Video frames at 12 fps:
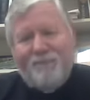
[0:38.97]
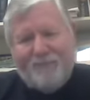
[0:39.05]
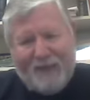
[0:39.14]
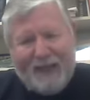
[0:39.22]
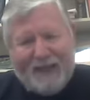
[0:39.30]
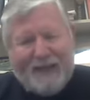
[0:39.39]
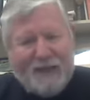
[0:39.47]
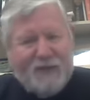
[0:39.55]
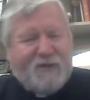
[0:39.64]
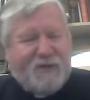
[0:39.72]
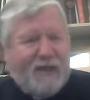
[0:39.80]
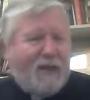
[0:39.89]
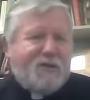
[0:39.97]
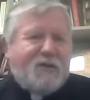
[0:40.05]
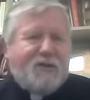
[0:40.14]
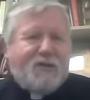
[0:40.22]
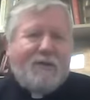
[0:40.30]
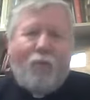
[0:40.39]
That is the
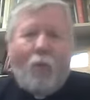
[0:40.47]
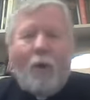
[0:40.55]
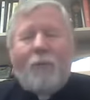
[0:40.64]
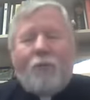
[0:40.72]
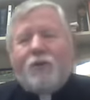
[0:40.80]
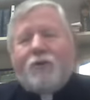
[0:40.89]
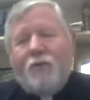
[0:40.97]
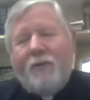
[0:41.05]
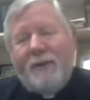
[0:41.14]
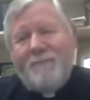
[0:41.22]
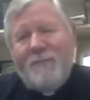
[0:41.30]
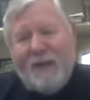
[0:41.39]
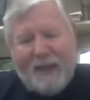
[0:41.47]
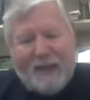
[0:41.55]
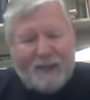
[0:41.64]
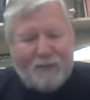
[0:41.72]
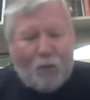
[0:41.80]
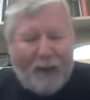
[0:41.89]
essence of what we're doing
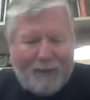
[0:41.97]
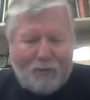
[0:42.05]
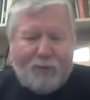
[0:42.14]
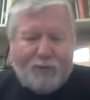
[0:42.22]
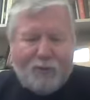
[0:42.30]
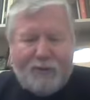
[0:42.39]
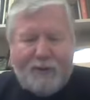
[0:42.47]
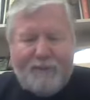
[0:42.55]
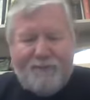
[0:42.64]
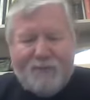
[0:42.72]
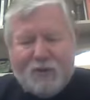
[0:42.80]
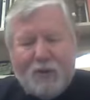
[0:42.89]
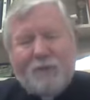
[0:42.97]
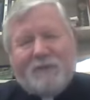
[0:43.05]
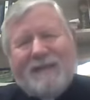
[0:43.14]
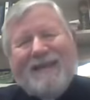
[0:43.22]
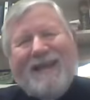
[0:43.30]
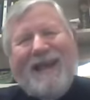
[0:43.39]
and why we're doing it. So
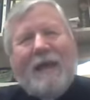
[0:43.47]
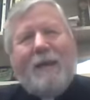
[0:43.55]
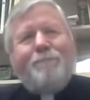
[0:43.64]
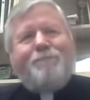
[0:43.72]
today,